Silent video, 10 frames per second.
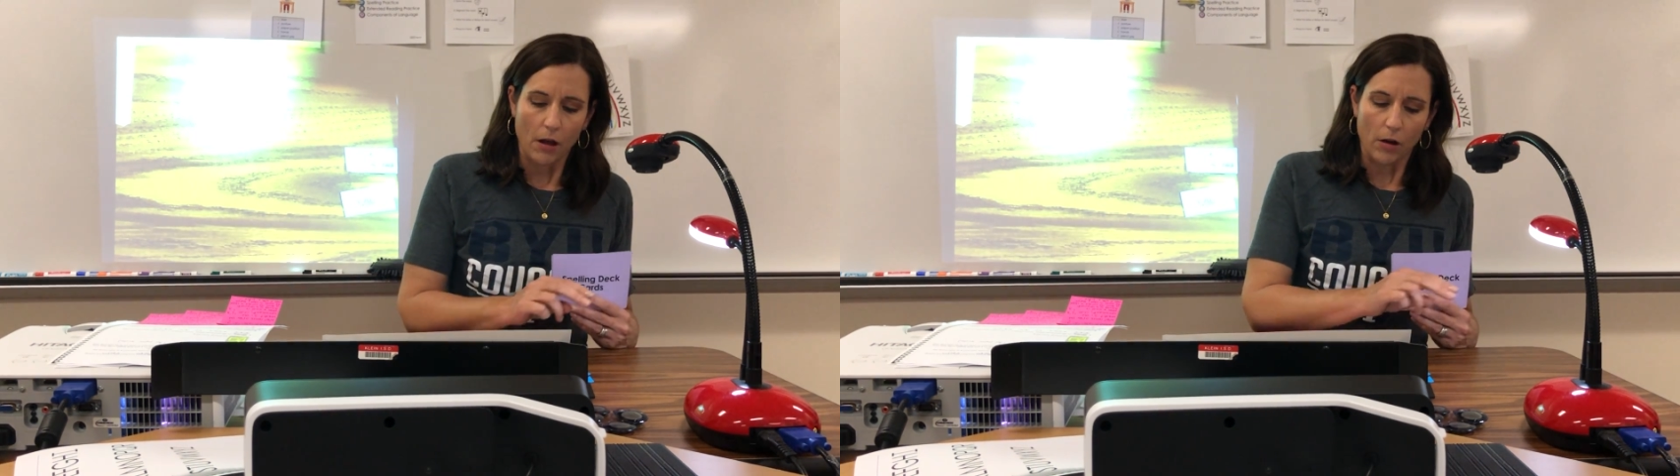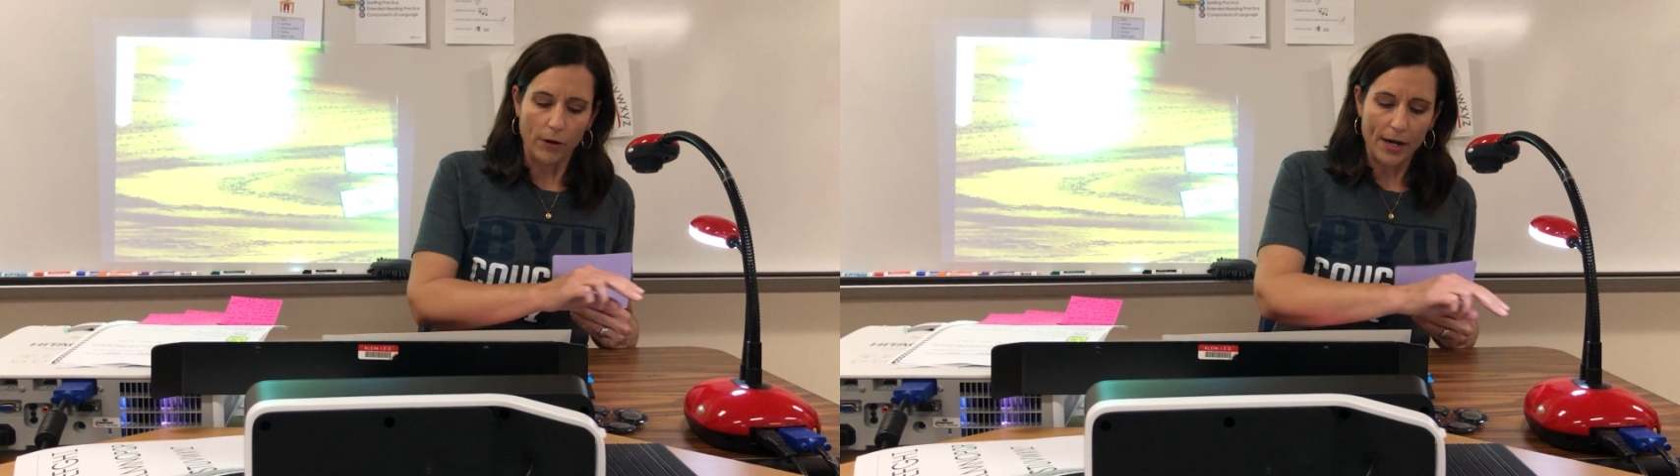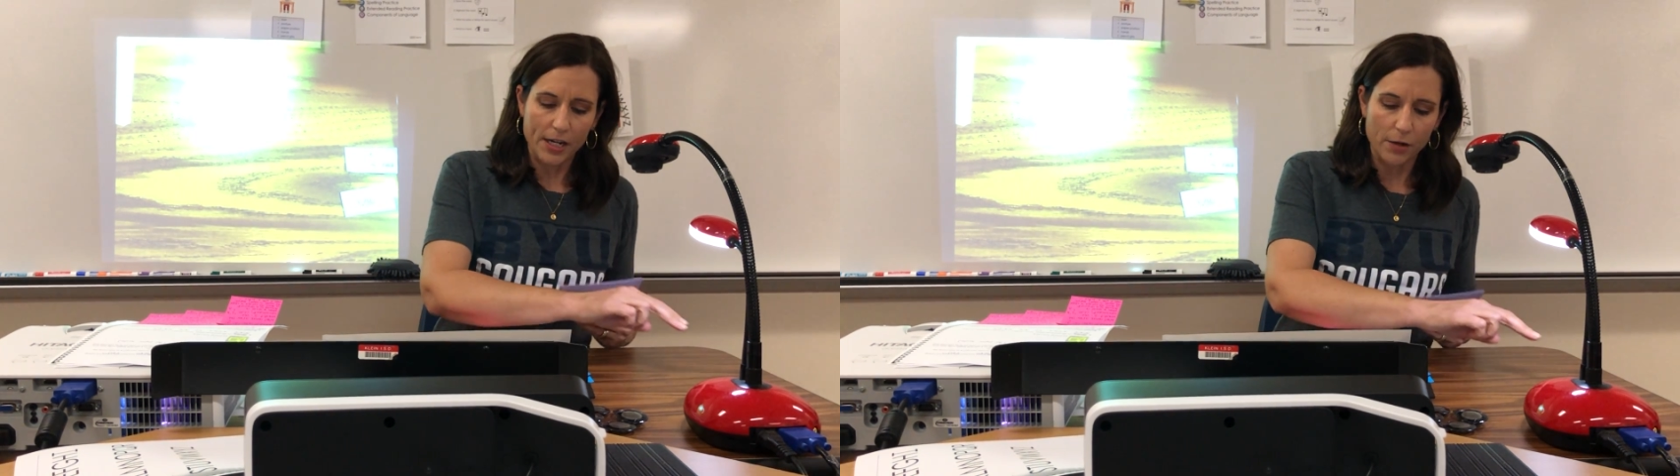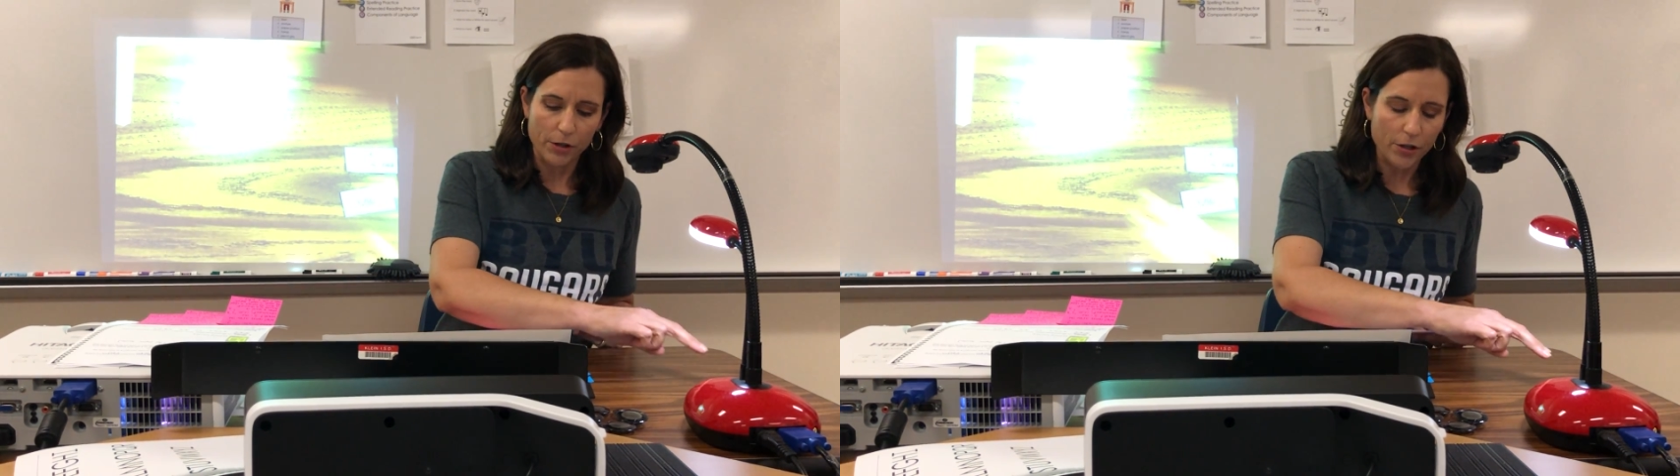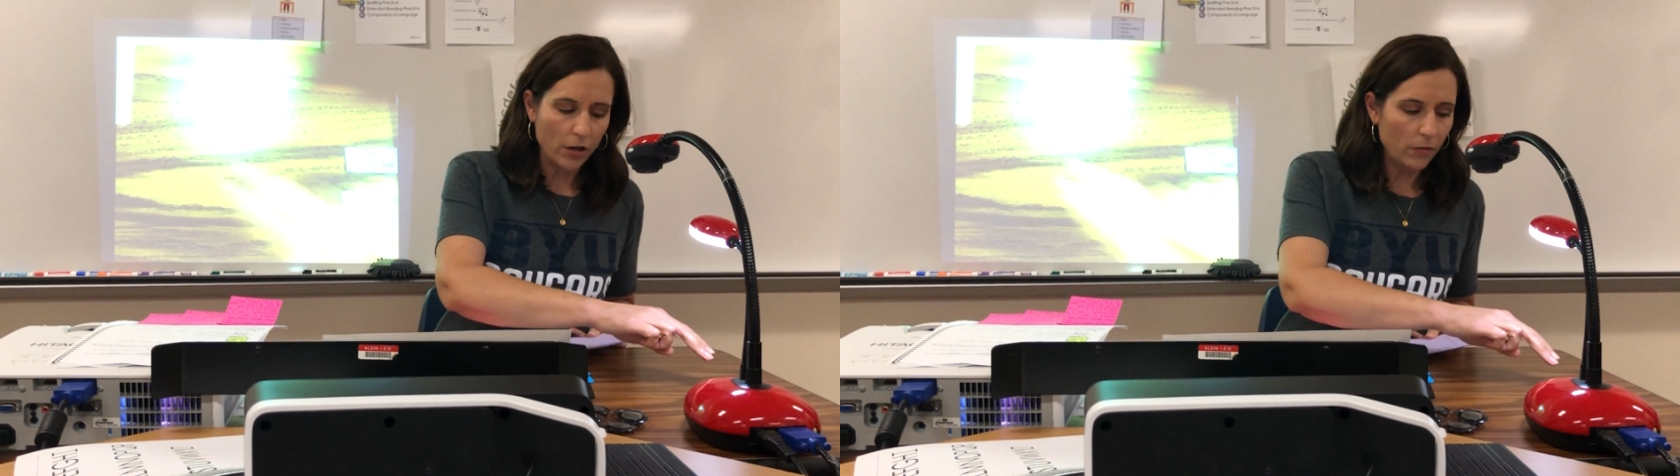All right, here we
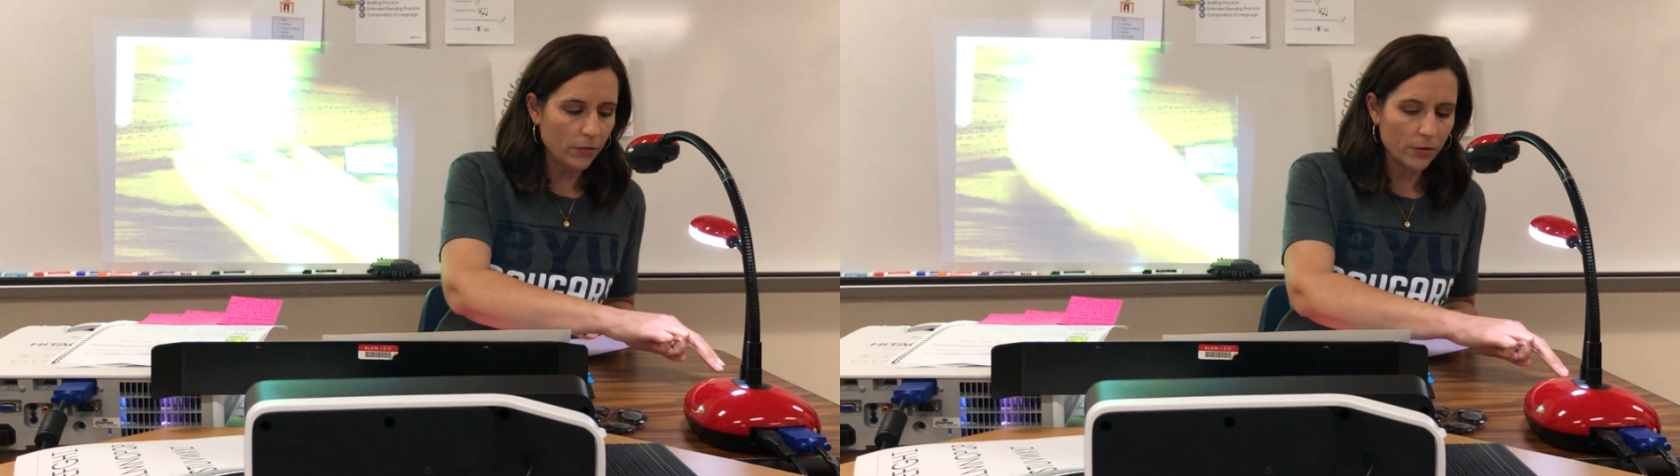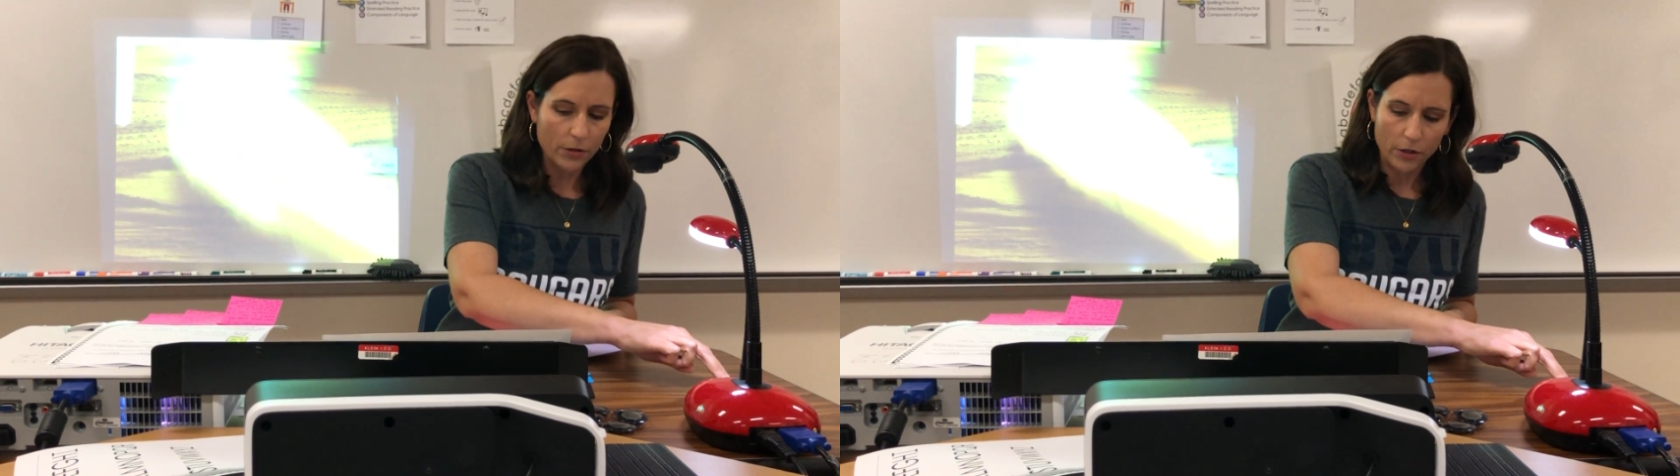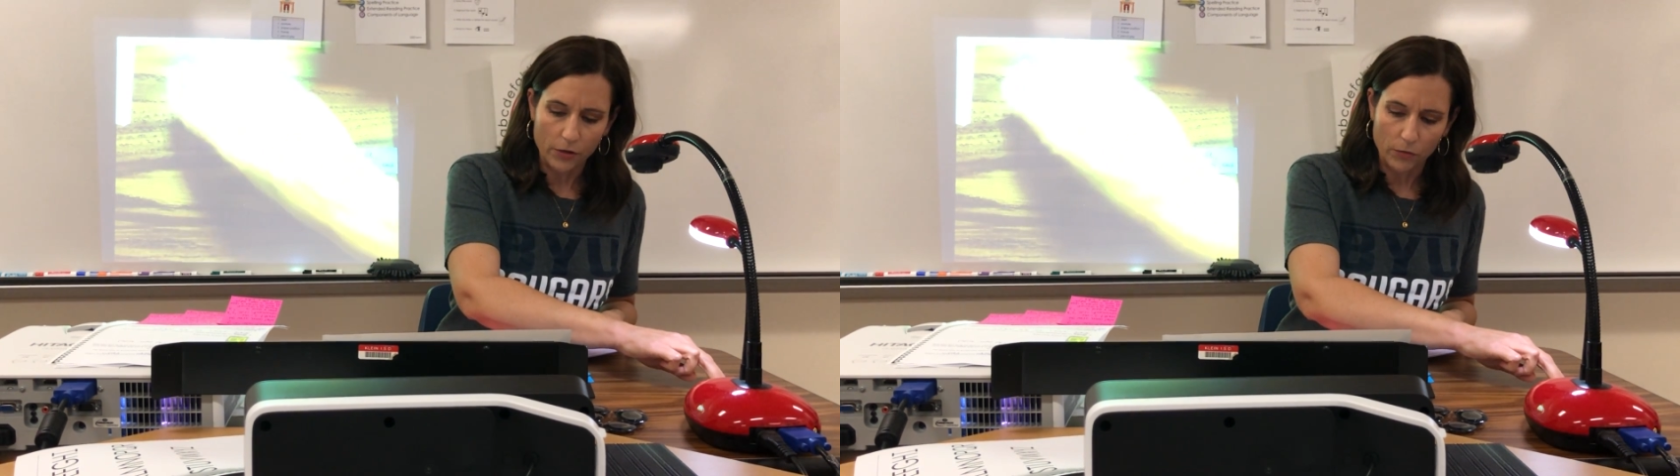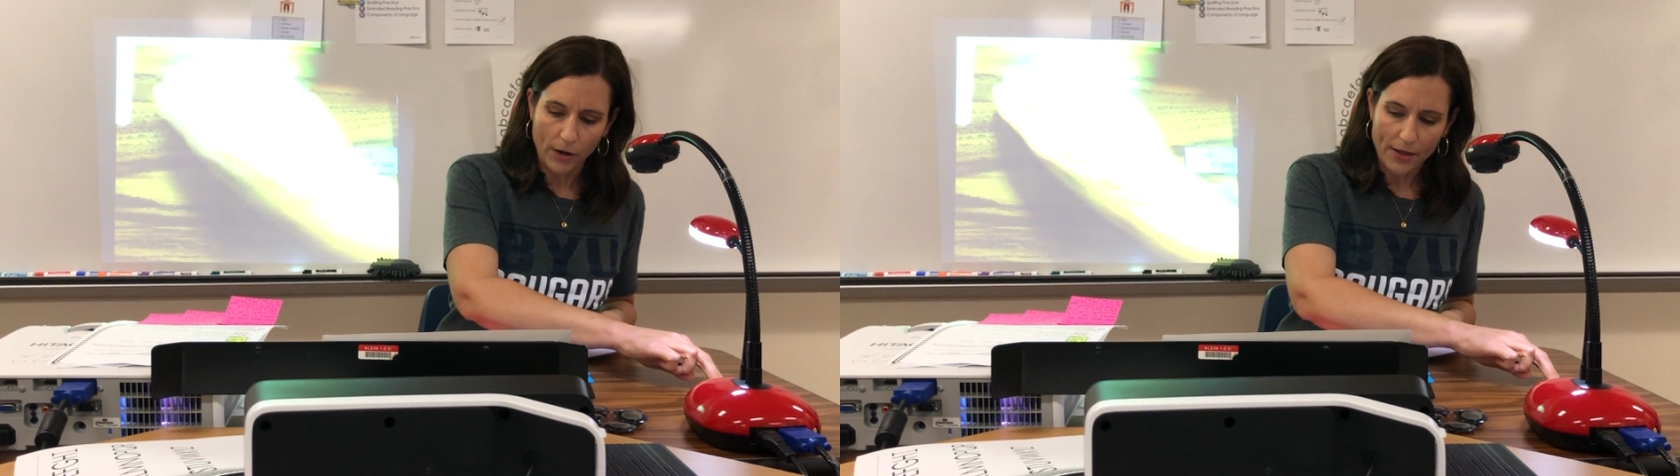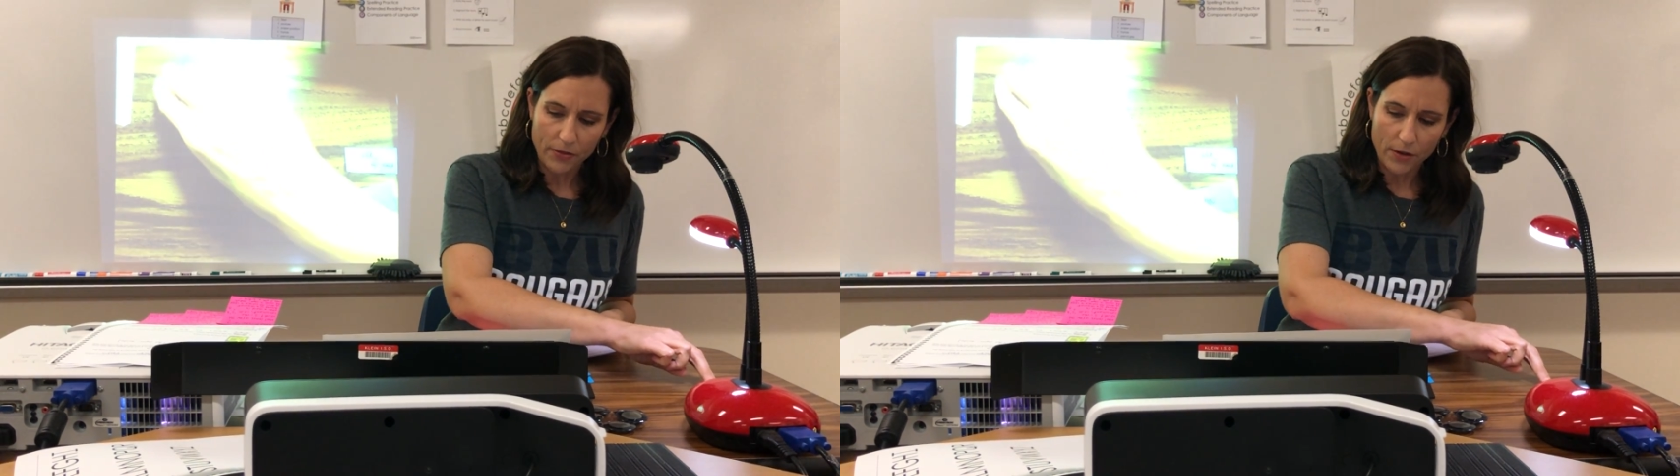go. I'm going to
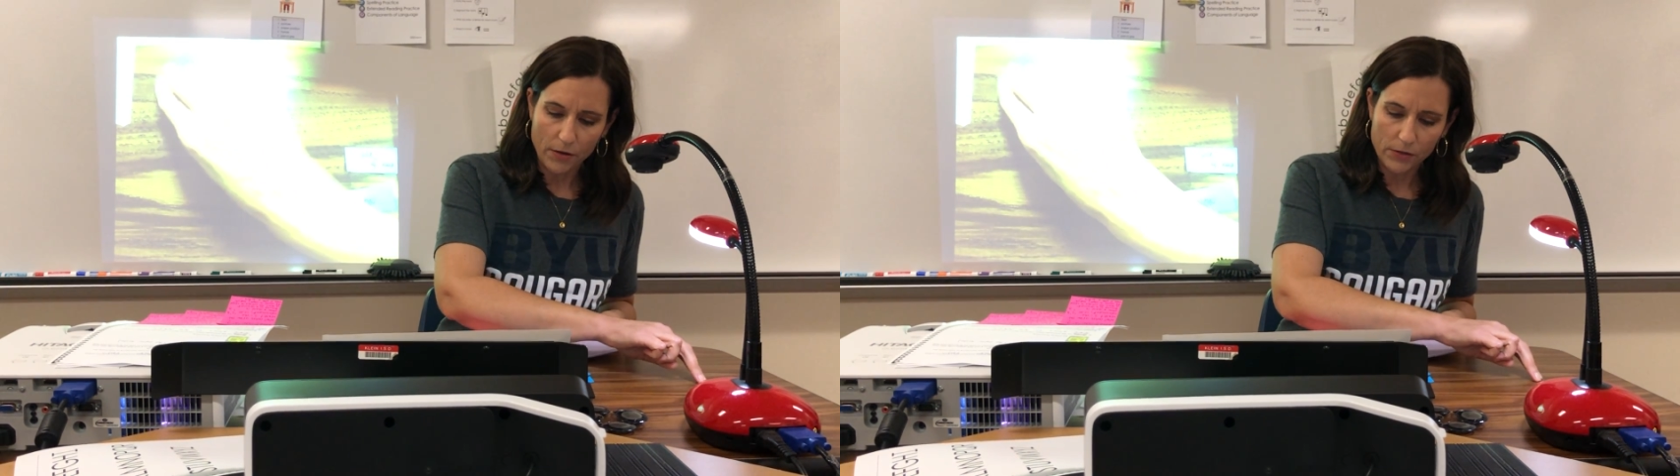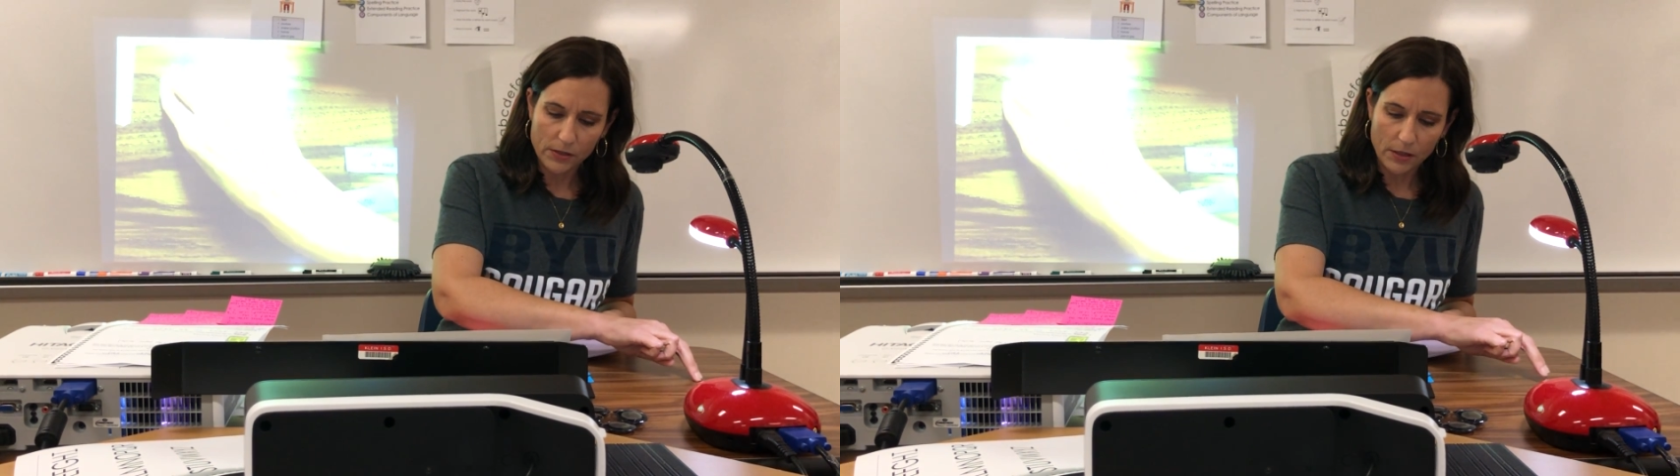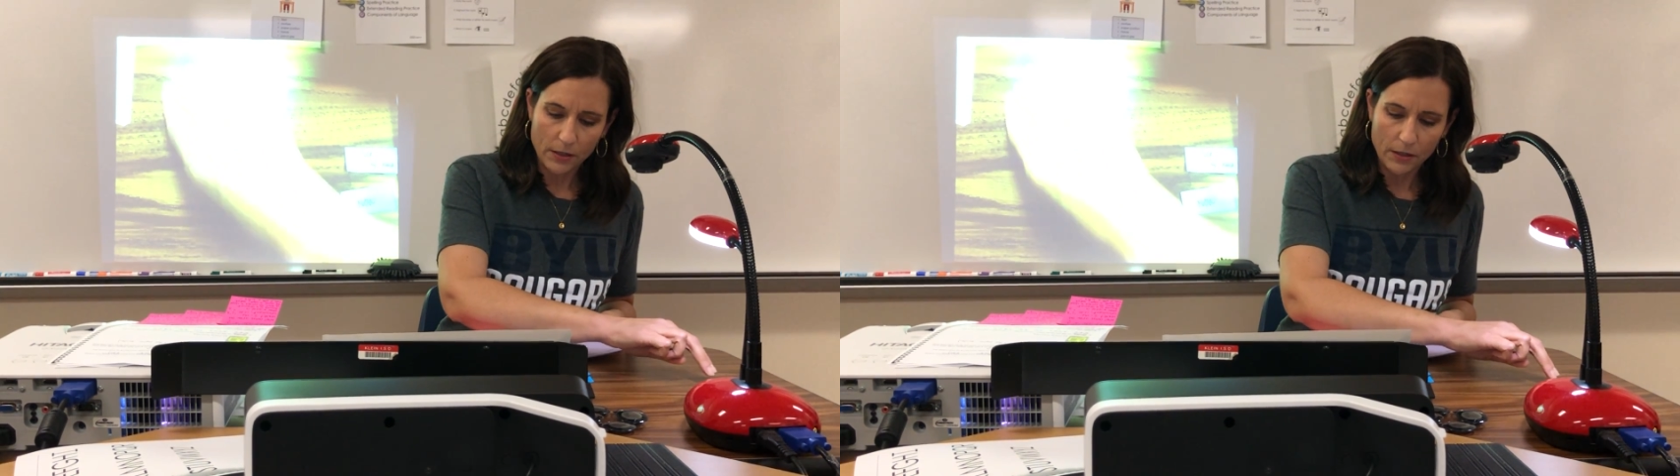write those